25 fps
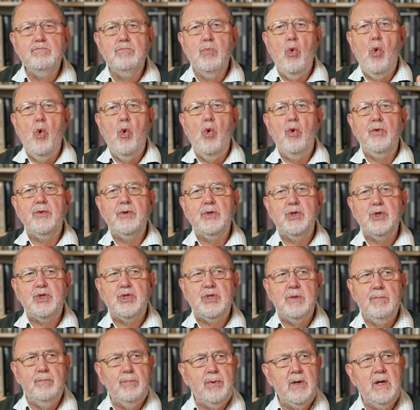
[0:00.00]
more than
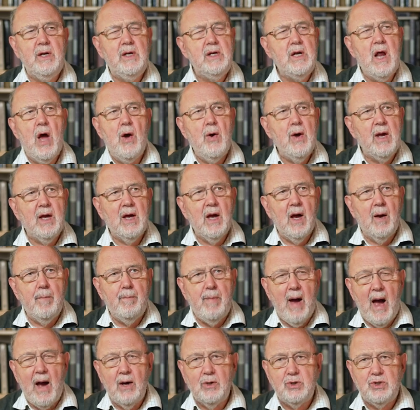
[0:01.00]
simply knowing
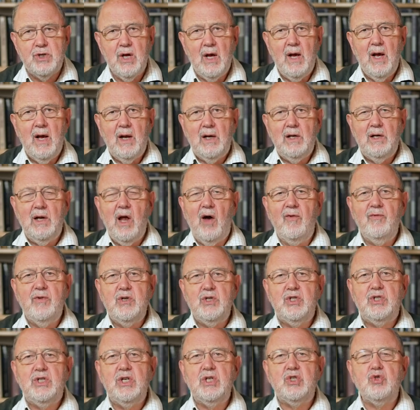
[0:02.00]
about. Love
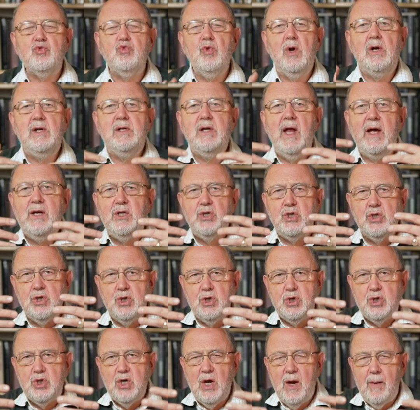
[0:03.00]
is this
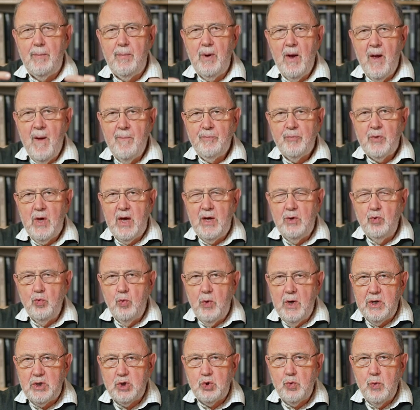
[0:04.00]
relationship in
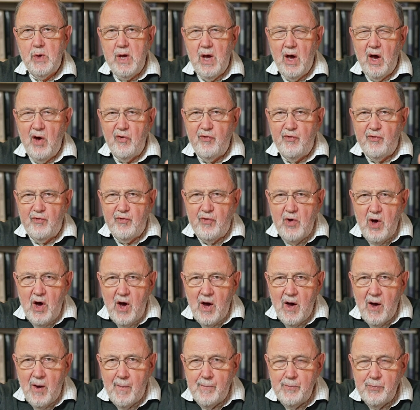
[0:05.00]
which we
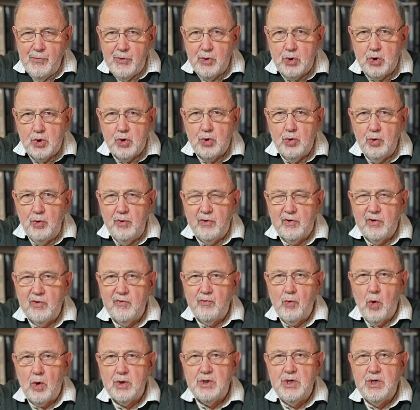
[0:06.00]
affirm the truth
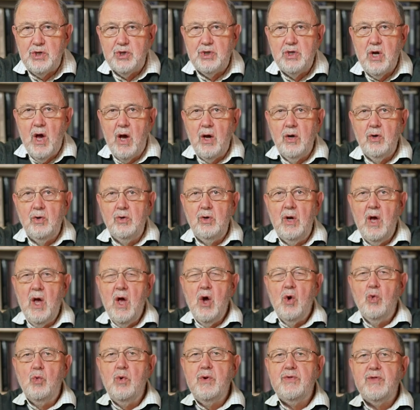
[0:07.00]
of what is known
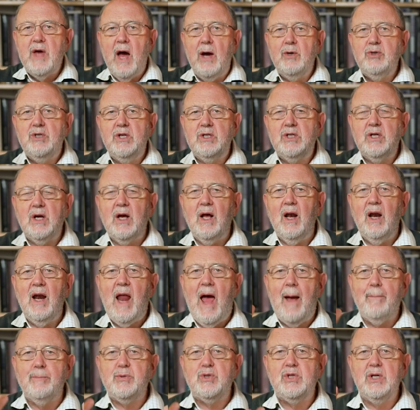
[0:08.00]
without it
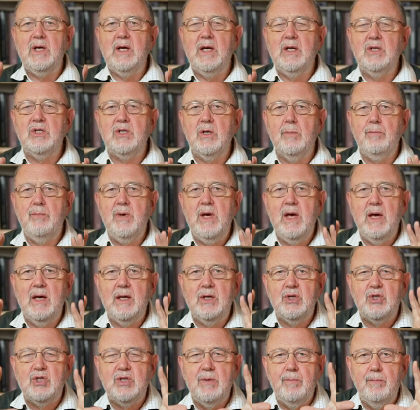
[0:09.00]
collapsing into
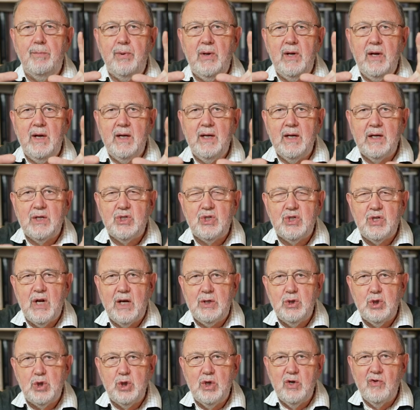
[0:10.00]
being simply an
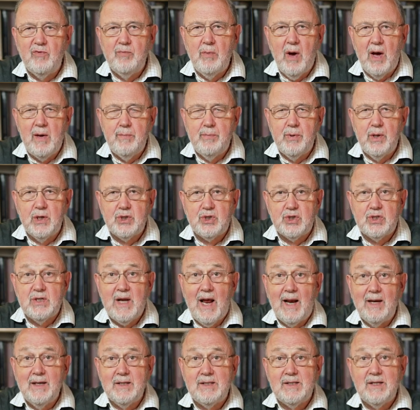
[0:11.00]
extension of my
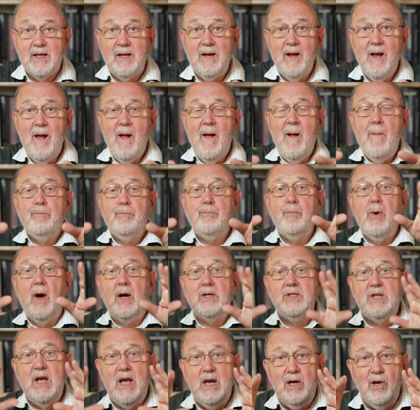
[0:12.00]
personality,
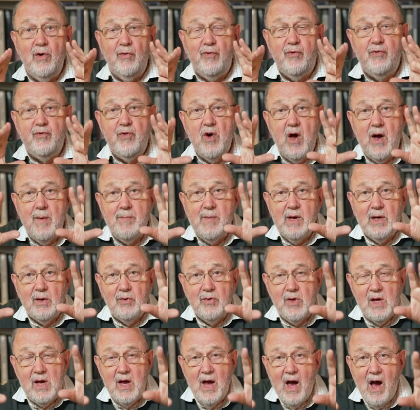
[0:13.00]
but in affirming
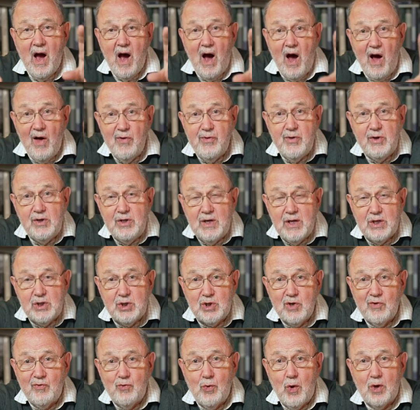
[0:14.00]
the
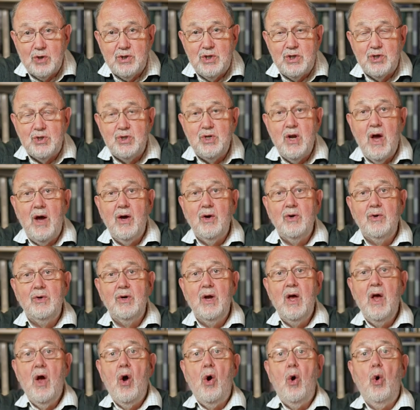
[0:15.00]
otherness of what is known,
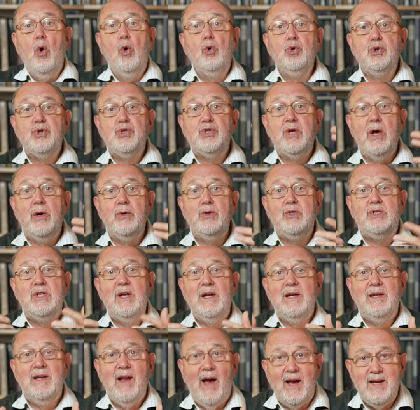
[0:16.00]
also
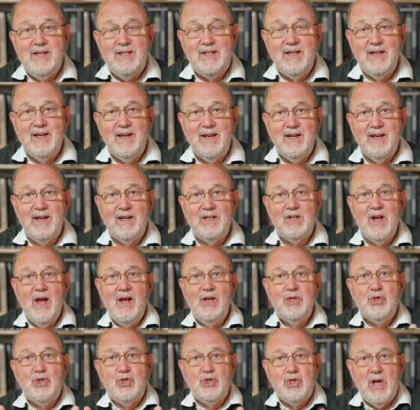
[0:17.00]
delighting in it,
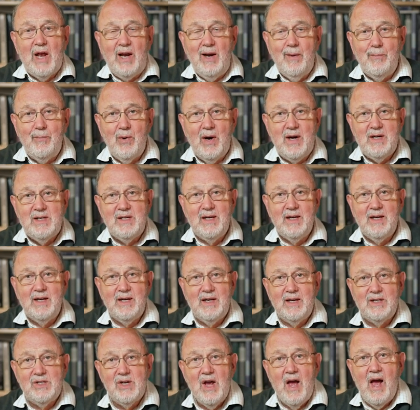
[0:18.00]
celebrating in
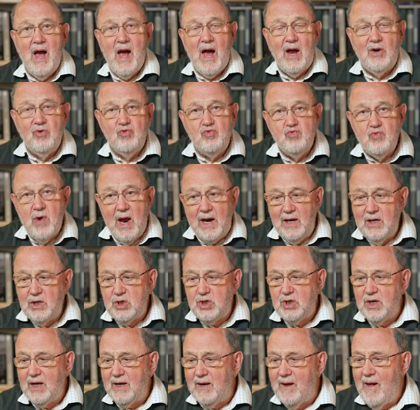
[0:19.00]
it, and
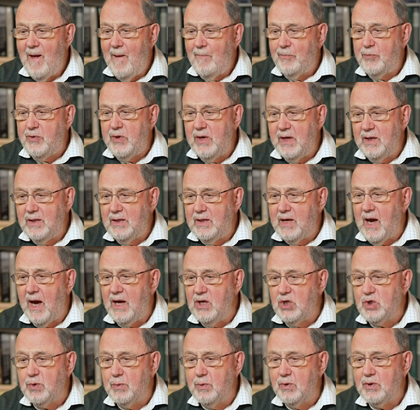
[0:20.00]
relishing the
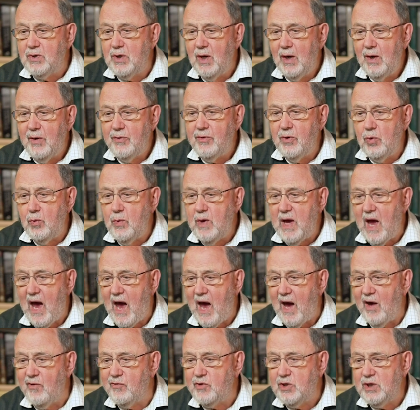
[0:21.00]
engagement that we
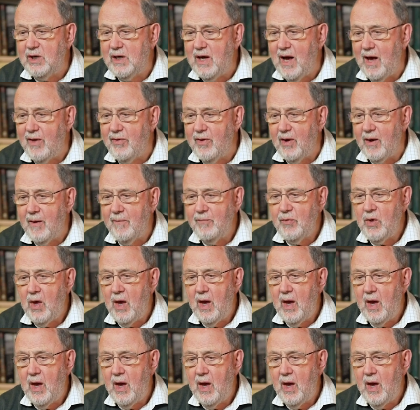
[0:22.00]
have together.